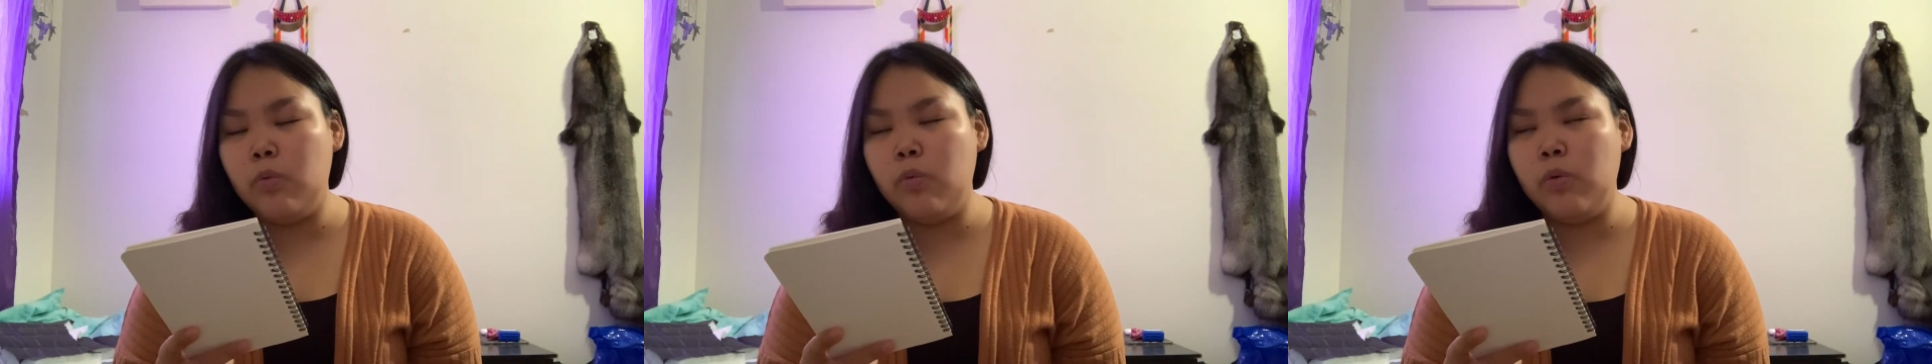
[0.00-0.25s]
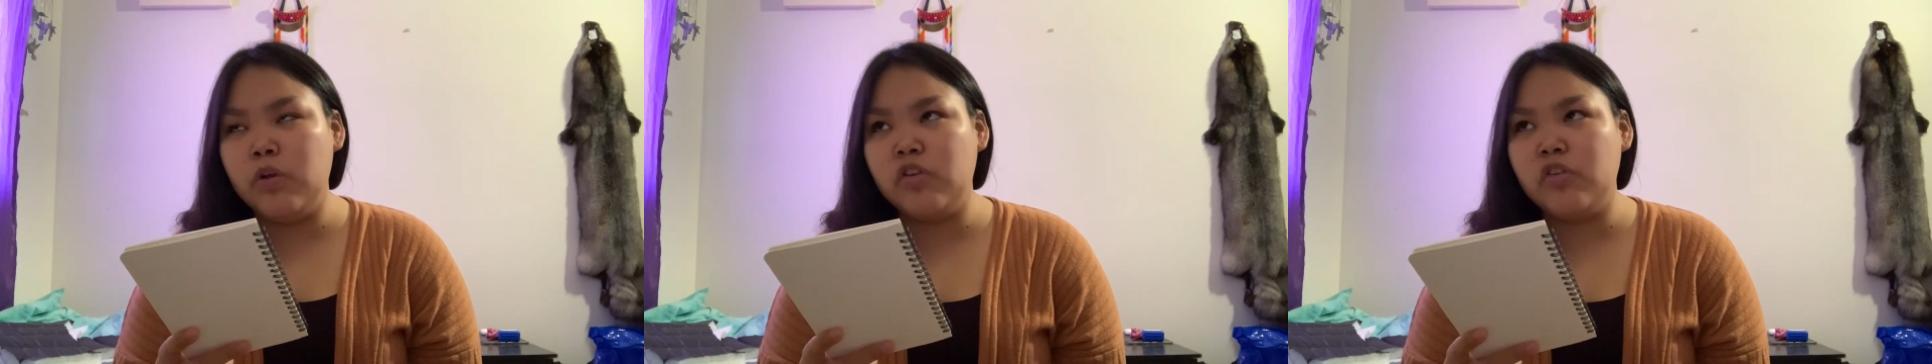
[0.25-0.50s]

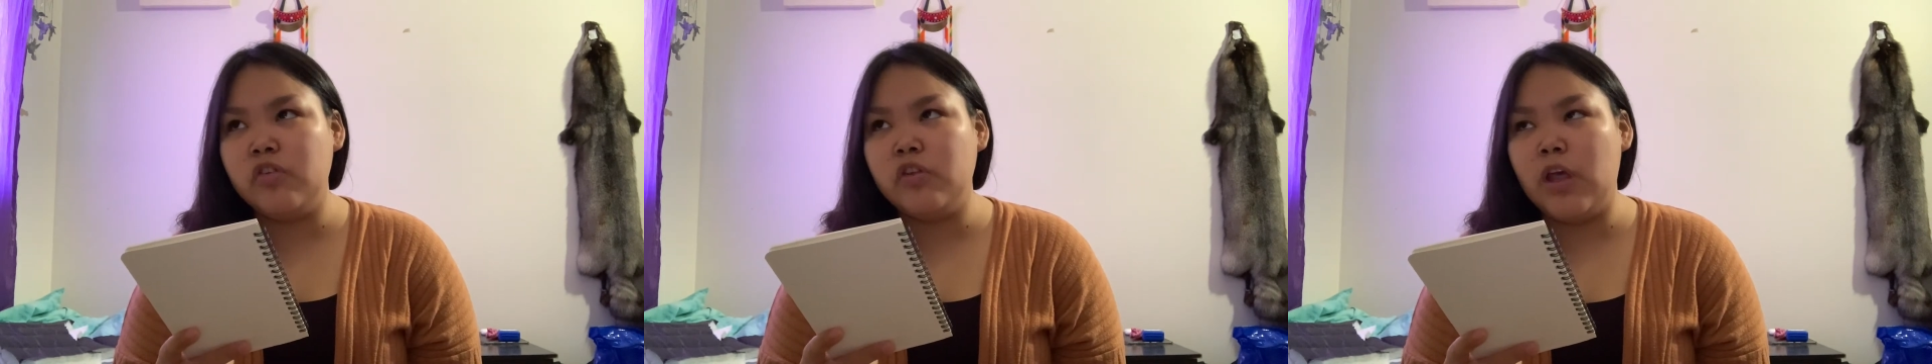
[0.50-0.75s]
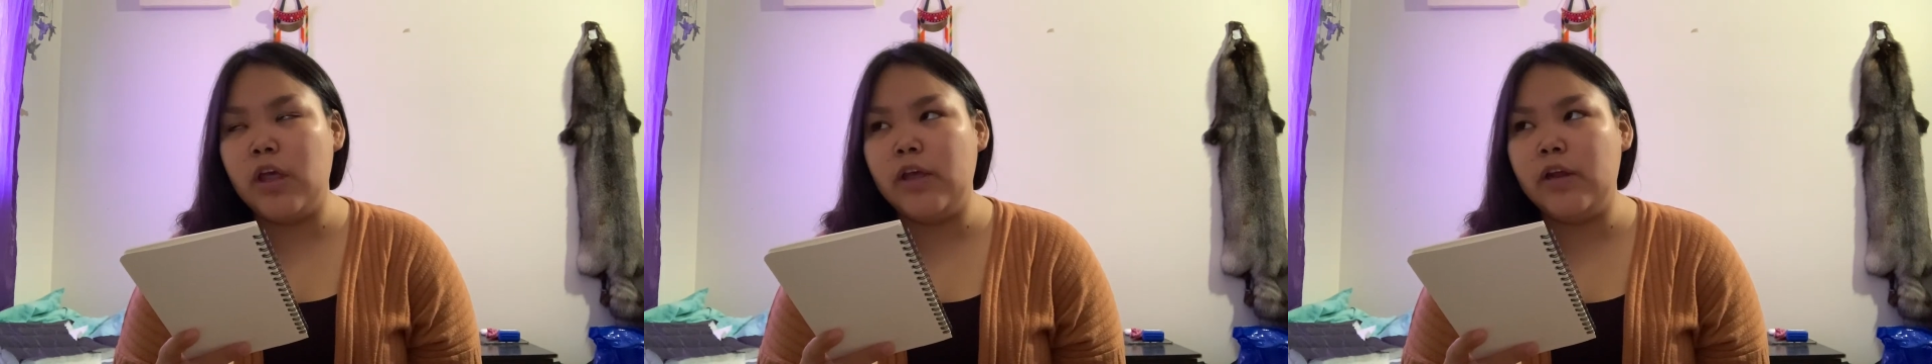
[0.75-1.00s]
which
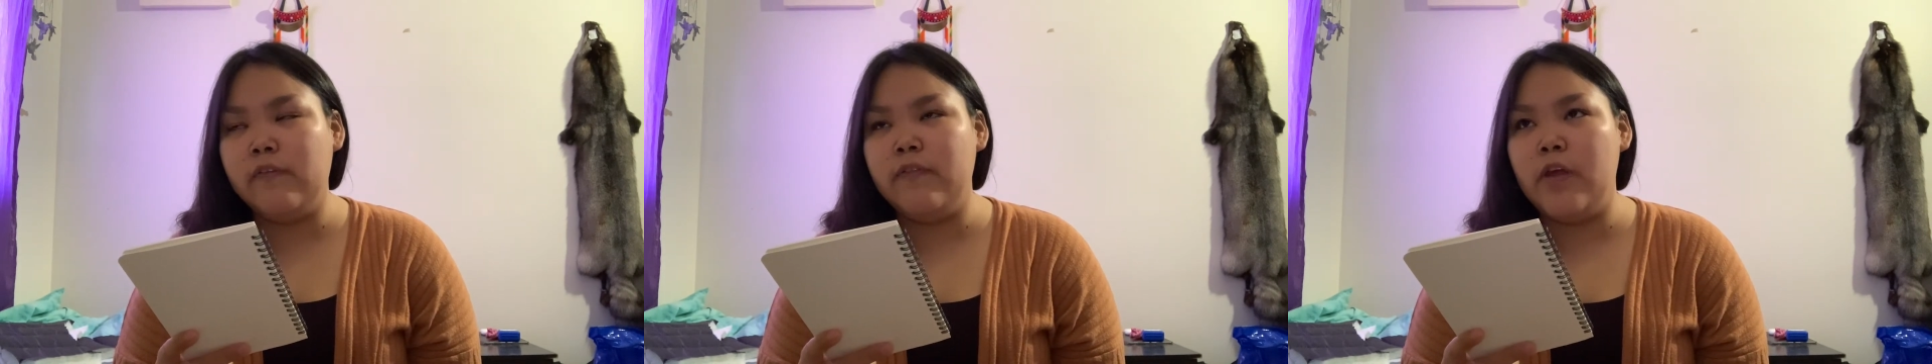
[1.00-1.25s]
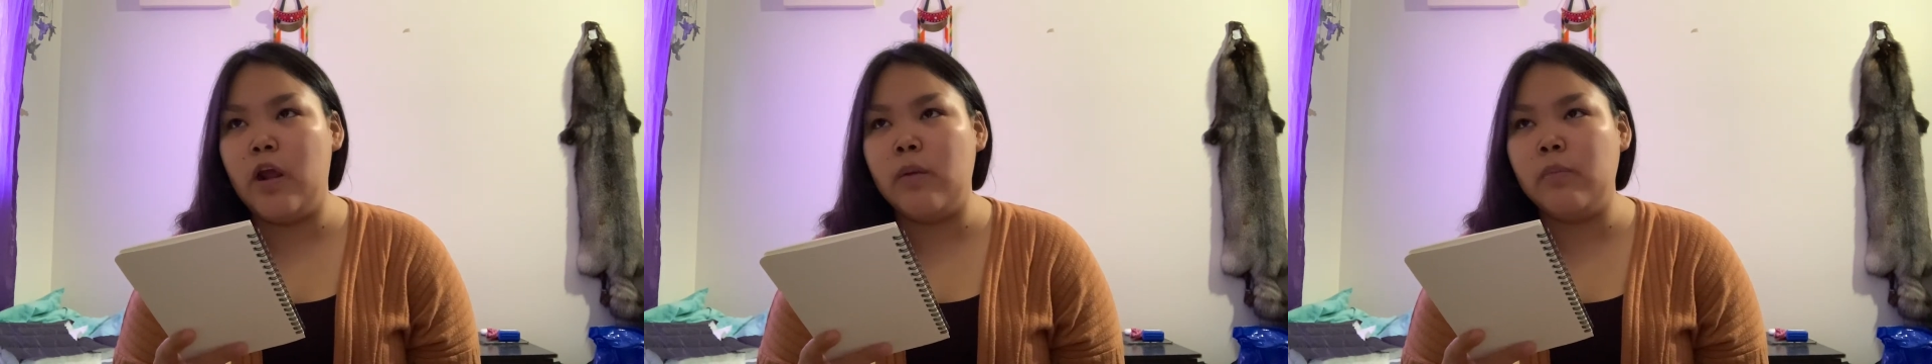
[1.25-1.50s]
side of the
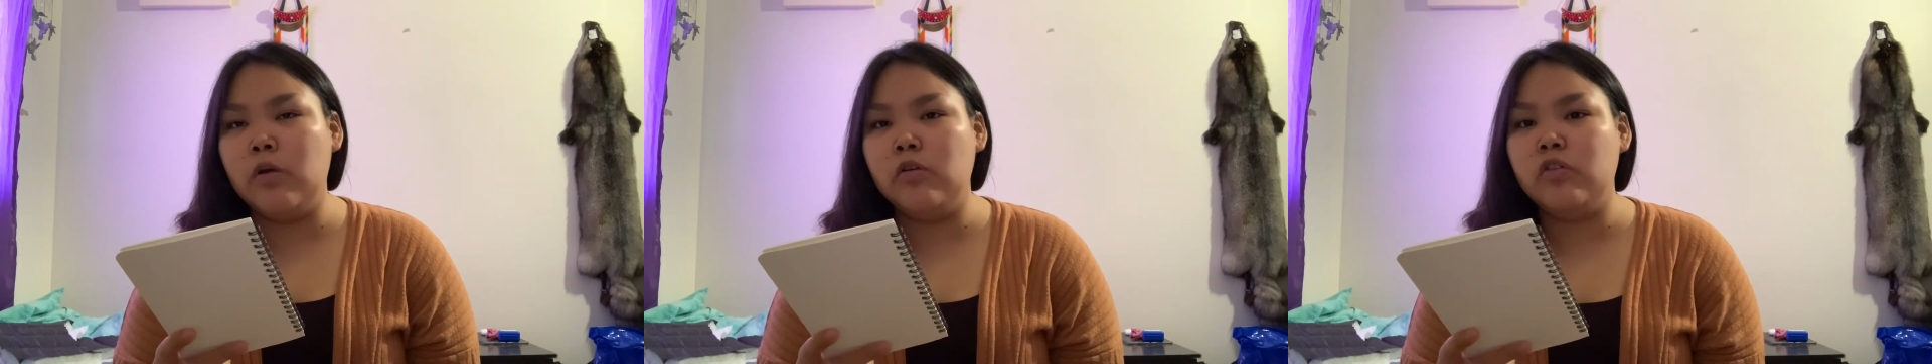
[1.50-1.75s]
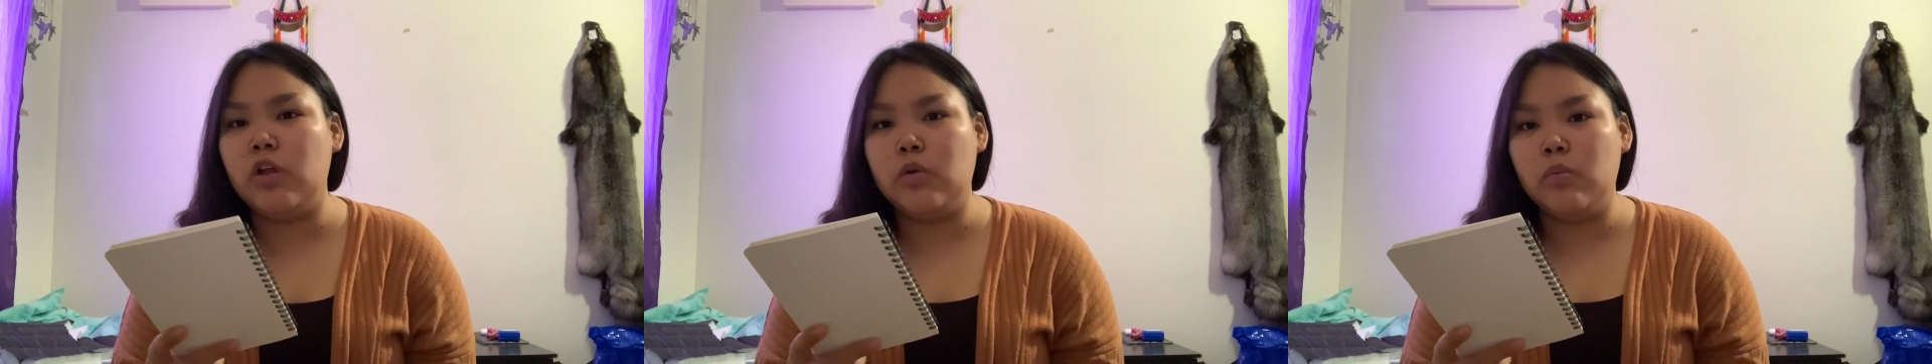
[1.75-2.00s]
arm goes
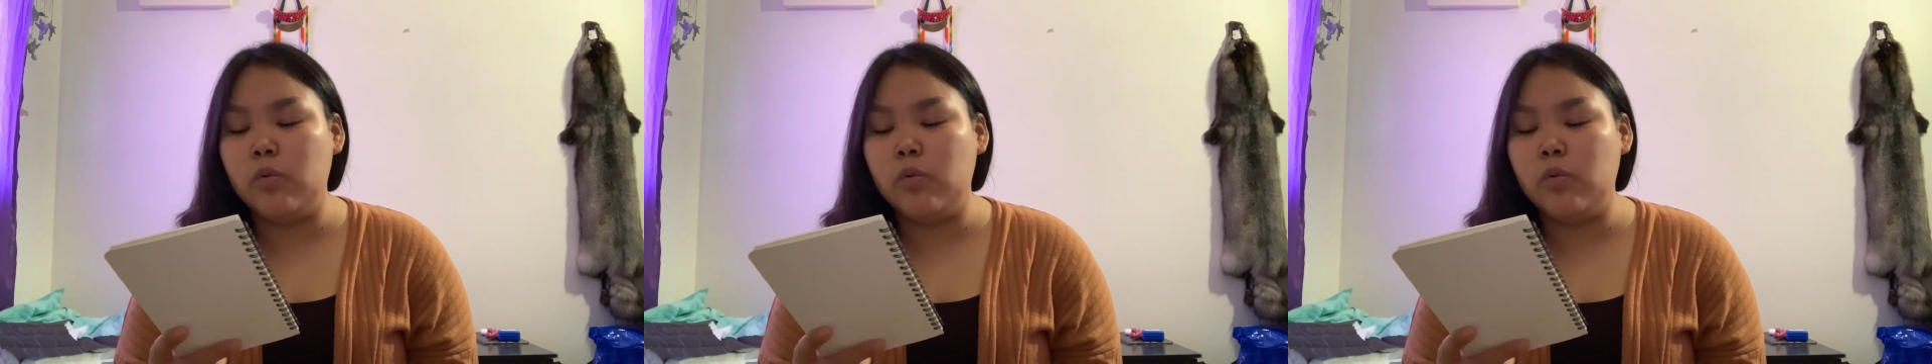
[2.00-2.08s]
on